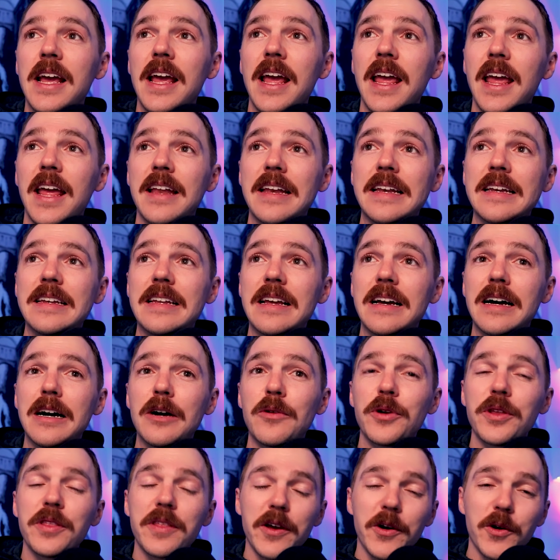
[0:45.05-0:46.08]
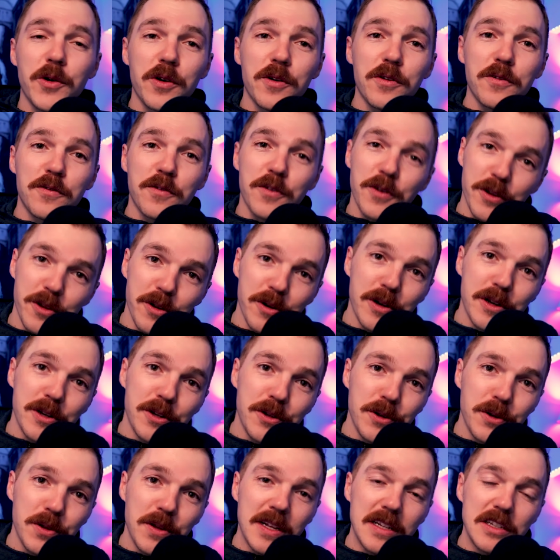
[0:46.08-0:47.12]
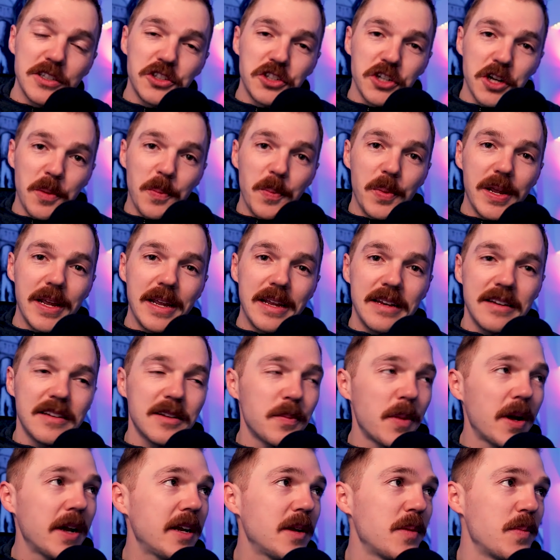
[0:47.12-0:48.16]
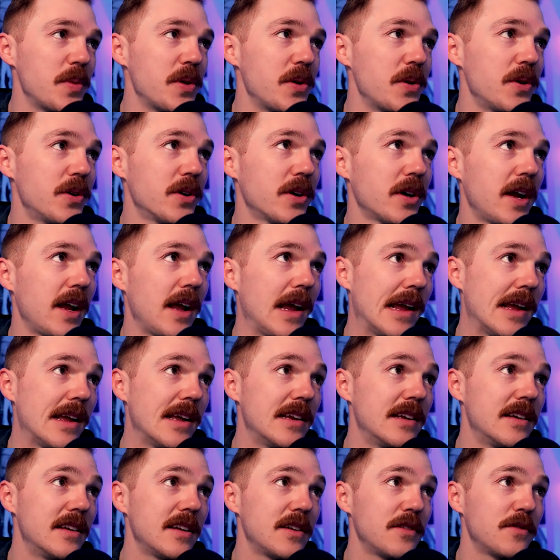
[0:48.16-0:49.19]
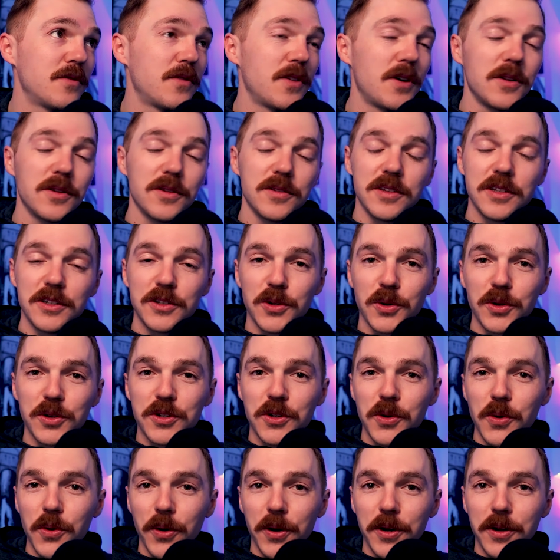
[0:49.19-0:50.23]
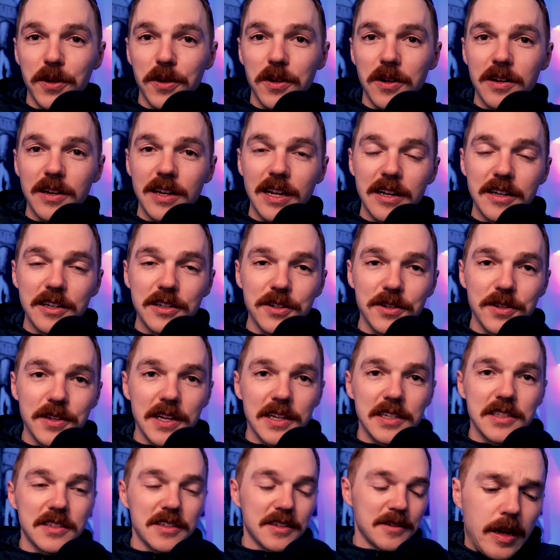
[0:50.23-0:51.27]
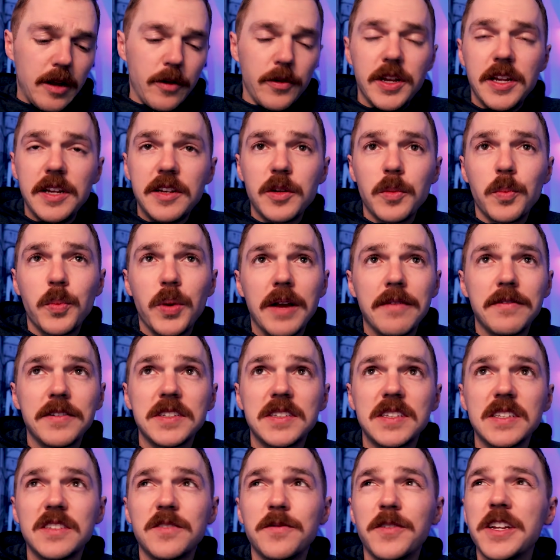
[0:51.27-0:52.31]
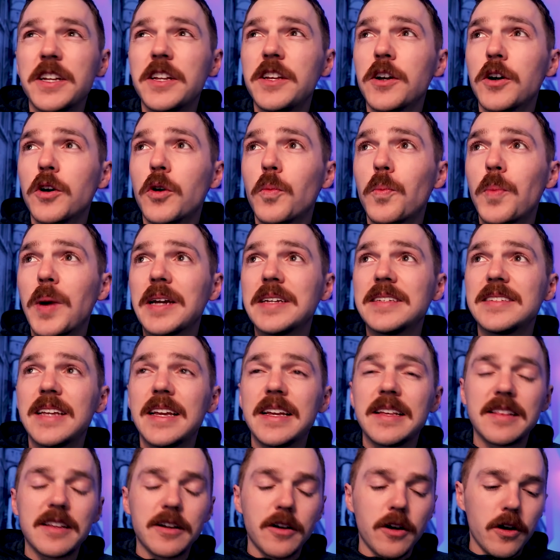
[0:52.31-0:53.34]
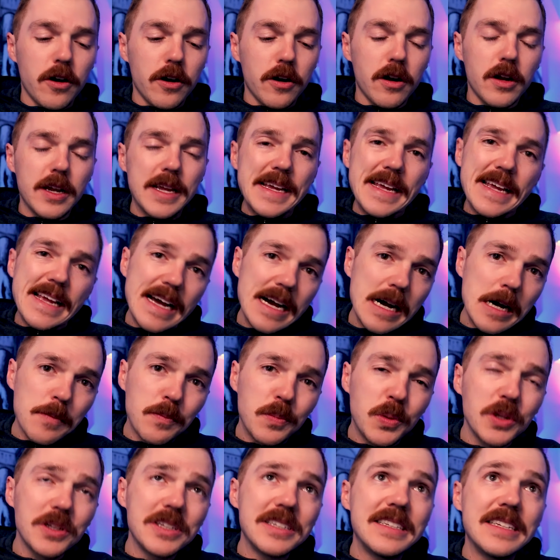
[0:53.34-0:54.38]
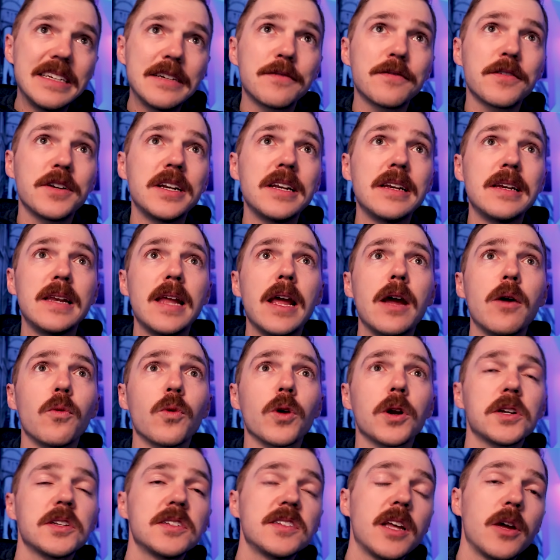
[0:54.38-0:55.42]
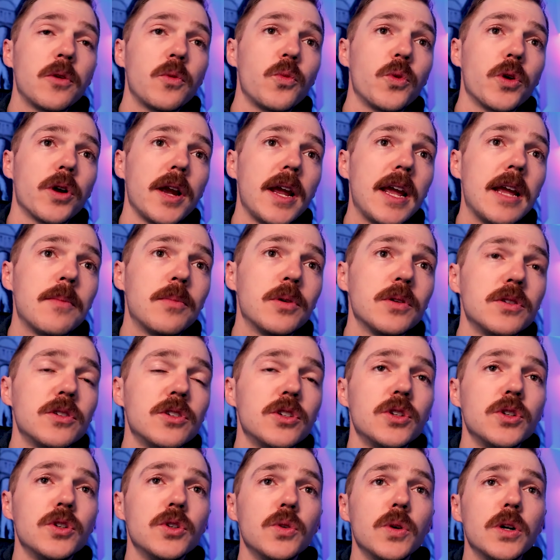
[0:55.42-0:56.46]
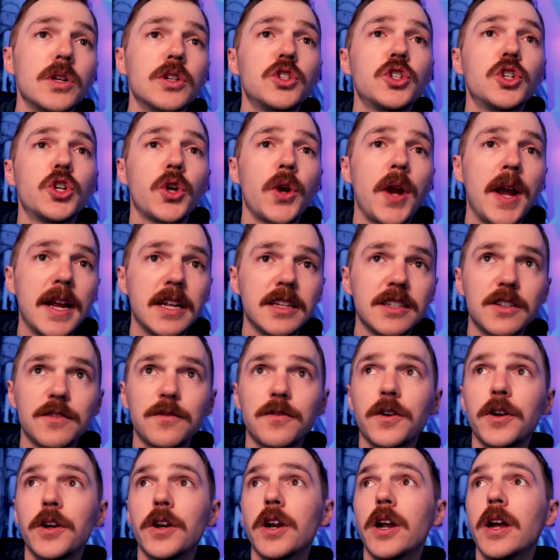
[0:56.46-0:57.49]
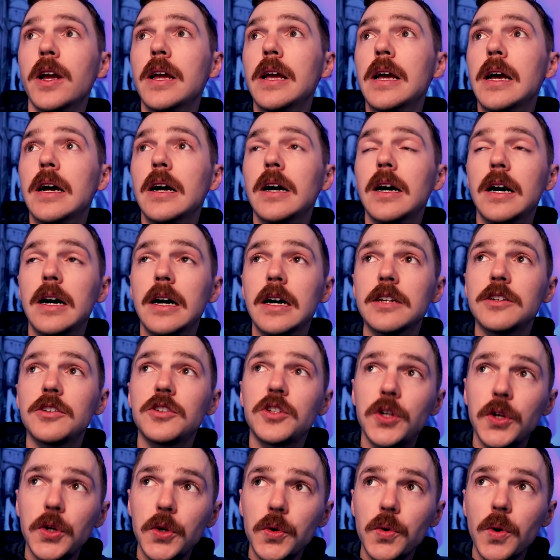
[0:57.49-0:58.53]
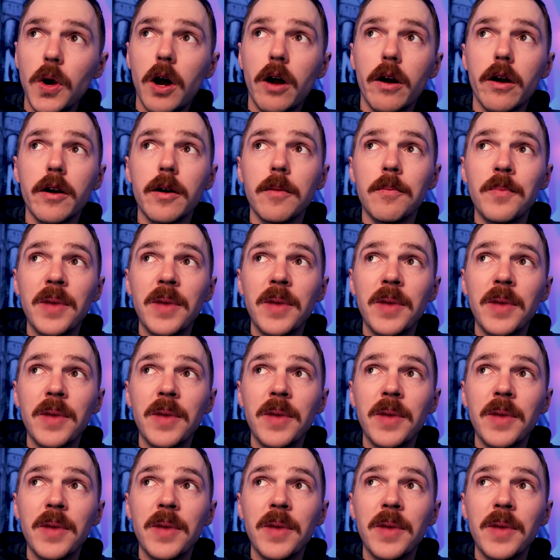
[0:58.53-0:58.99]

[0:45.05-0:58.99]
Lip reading: And without further ado, let's jump into my computer and follow the tutorial on how to do this. Now I need to preface this video by saying there are a couple different networks that we're able to transfer to our